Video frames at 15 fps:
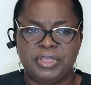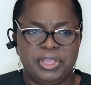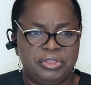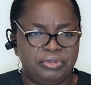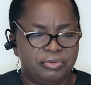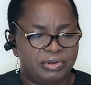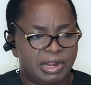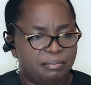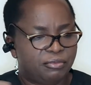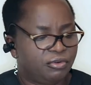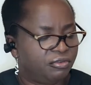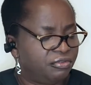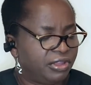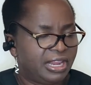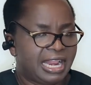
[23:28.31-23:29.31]
you
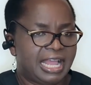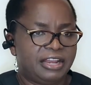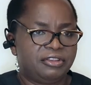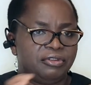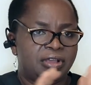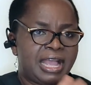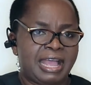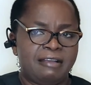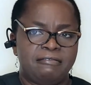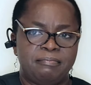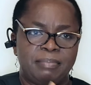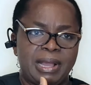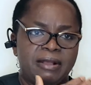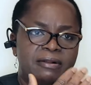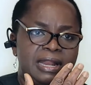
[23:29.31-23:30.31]
remove it and you have
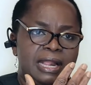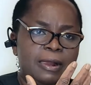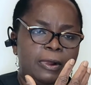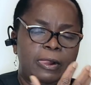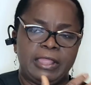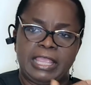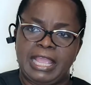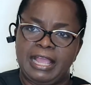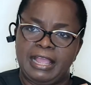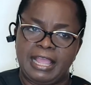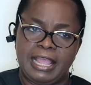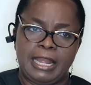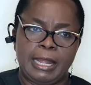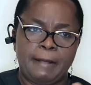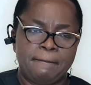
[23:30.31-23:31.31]
powder on your
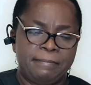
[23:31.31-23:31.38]
hand